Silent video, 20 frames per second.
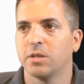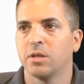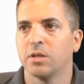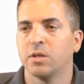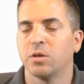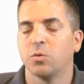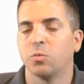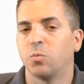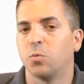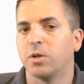
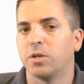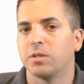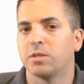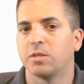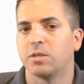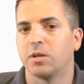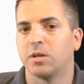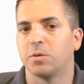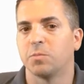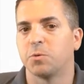with
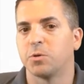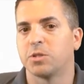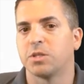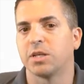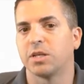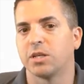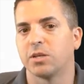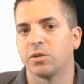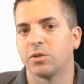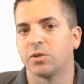their
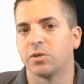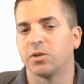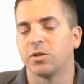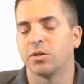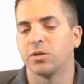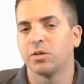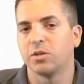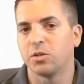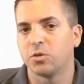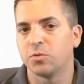
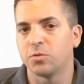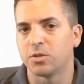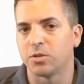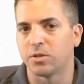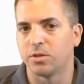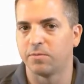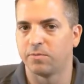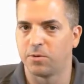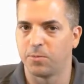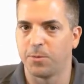particular user
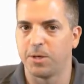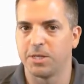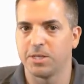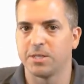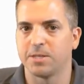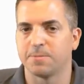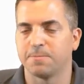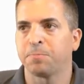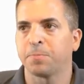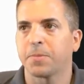
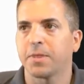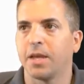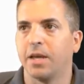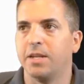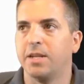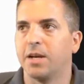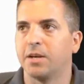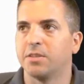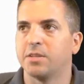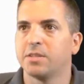information.
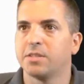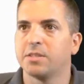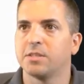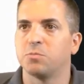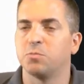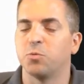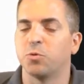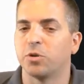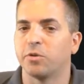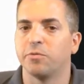Now, this is
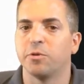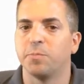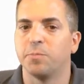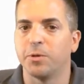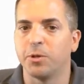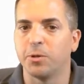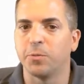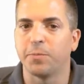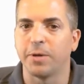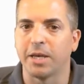more of a
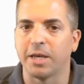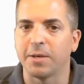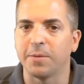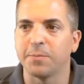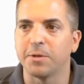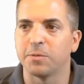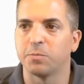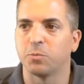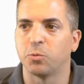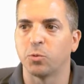bill
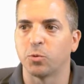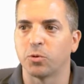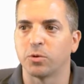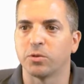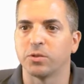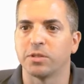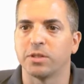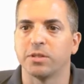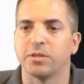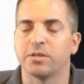payment portal
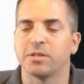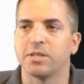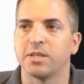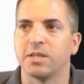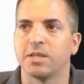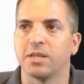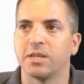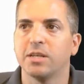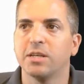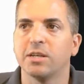that you're
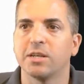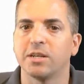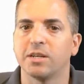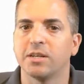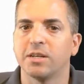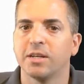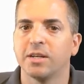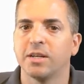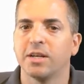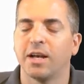seeing here,
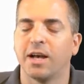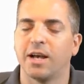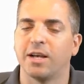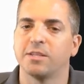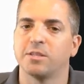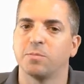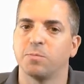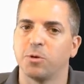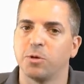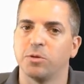as
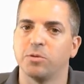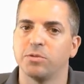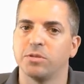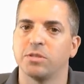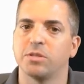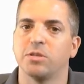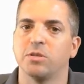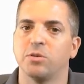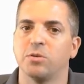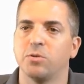opposed
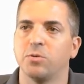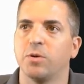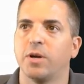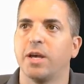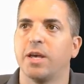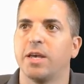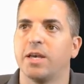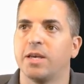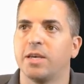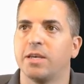to
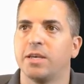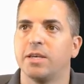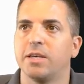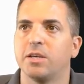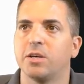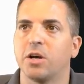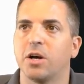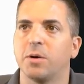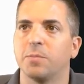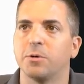a
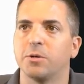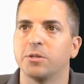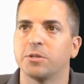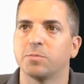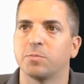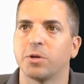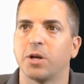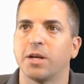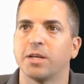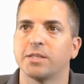e-commerce
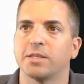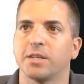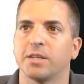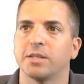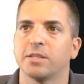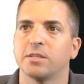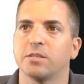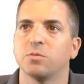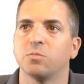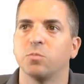
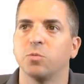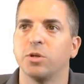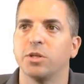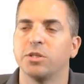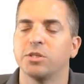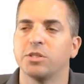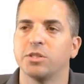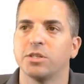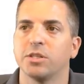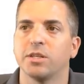process,
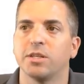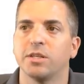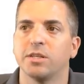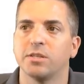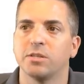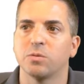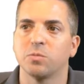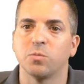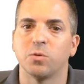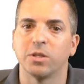which
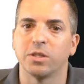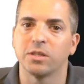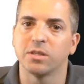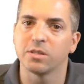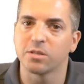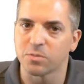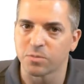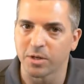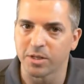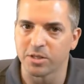is what
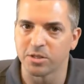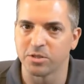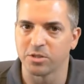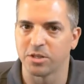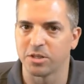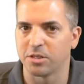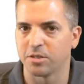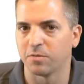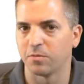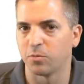this
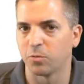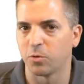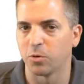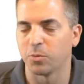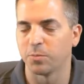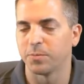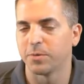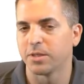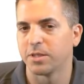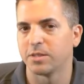registration
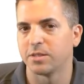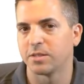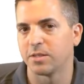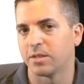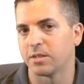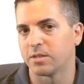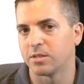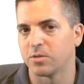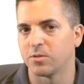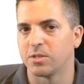form is
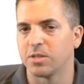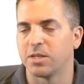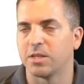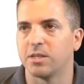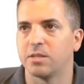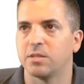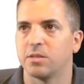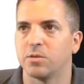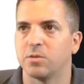associated to.